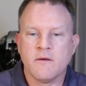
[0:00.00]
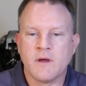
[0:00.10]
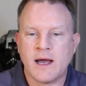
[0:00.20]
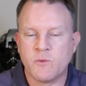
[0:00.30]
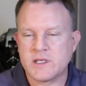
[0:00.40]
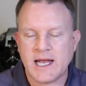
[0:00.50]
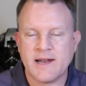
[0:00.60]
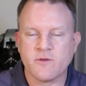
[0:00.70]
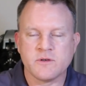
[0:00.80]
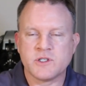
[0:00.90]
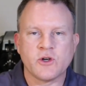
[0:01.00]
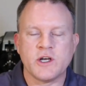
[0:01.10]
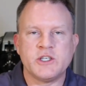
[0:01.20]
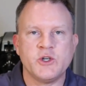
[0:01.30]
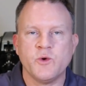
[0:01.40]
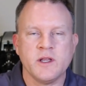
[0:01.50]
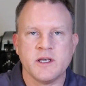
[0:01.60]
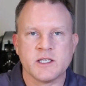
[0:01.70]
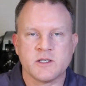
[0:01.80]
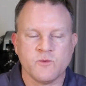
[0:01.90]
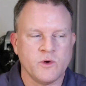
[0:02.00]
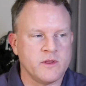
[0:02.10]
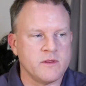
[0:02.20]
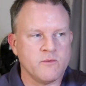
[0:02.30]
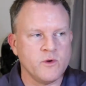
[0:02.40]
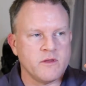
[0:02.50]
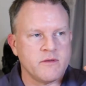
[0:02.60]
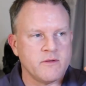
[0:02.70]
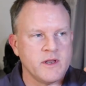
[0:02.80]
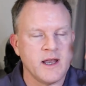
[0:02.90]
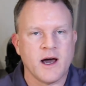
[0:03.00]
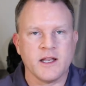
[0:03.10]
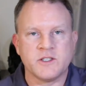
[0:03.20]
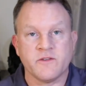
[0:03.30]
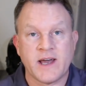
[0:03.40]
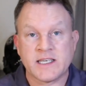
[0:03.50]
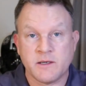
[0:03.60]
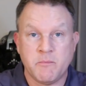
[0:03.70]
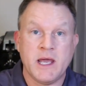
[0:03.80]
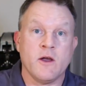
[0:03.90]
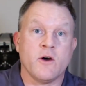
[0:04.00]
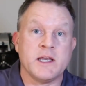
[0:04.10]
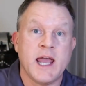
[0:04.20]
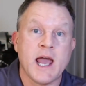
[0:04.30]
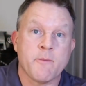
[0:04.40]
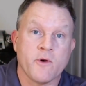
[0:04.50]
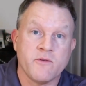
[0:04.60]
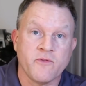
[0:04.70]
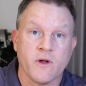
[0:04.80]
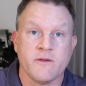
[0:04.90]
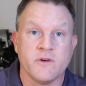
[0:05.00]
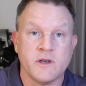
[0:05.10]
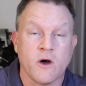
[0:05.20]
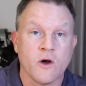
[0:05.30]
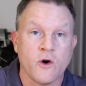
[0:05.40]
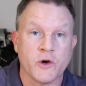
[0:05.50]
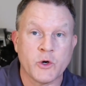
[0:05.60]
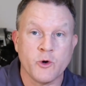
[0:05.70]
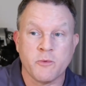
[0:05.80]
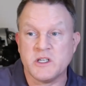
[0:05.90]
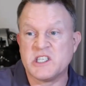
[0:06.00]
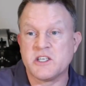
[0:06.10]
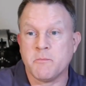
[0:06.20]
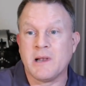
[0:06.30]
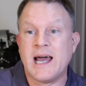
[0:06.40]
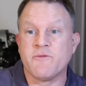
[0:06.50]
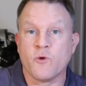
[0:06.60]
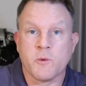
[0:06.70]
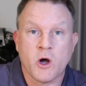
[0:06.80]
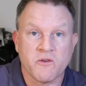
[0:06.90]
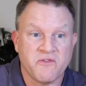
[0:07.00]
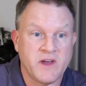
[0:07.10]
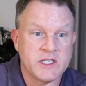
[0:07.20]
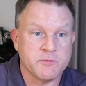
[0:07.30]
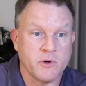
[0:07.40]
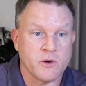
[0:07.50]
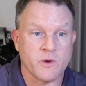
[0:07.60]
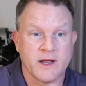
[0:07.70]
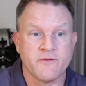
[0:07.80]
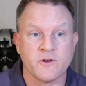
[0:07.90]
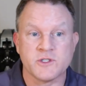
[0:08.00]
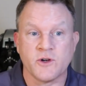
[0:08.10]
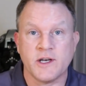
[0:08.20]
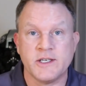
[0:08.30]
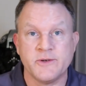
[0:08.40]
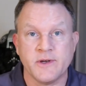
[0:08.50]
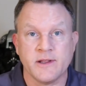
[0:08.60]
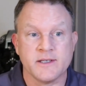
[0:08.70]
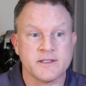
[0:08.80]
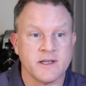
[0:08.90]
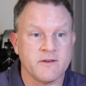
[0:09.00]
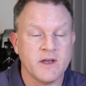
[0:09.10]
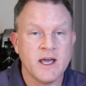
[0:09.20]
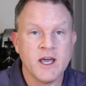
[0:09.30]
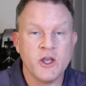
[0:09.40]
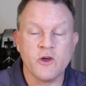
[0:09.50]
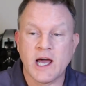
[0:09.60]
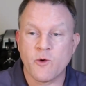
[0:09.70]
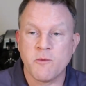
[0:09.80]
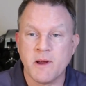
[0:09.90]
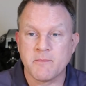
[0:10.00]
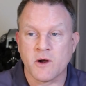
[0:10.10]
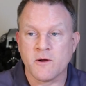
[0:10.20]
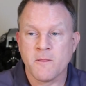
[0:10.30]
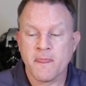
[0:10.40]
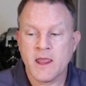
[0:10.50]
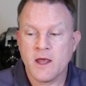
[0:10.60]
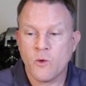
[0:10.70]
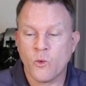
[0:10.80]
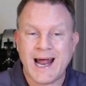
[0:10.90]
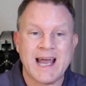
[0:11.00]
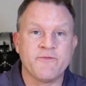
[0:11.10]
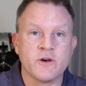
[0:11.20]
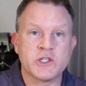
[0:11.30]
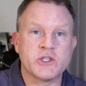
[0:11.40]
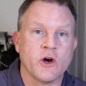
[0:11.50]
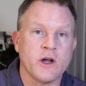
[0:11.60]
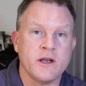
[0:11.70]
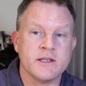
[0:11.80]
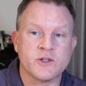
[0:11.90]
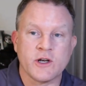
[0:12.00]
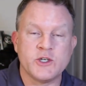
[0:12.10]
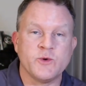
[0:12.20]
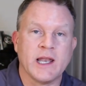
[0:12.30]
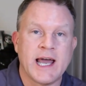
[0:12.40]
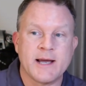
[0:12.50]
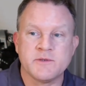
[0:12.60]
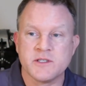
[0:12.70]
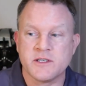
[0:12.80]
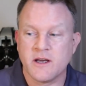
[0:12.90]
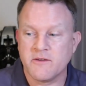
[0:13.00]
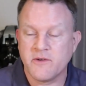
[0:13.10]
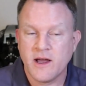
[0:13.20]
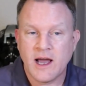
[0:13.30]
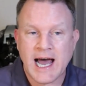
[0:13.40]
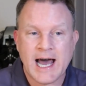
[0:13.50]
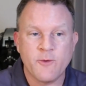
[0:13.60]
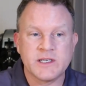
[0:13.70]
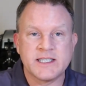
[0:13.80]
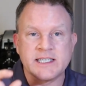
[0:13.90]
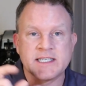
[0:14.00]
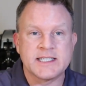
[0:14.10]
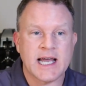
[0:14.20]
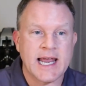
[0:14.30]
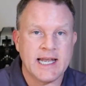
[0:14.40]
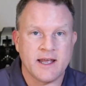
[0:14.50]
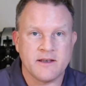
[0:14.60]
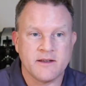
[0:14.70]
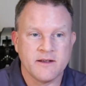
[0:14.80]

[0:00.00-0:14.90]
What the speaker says: I never started doing this with the knowledge of actually being on camera in front of a doggone group on some platform called Facebook when I first started doing this stuff. You got to remember, when I first started doing labs and stuff, I was excited.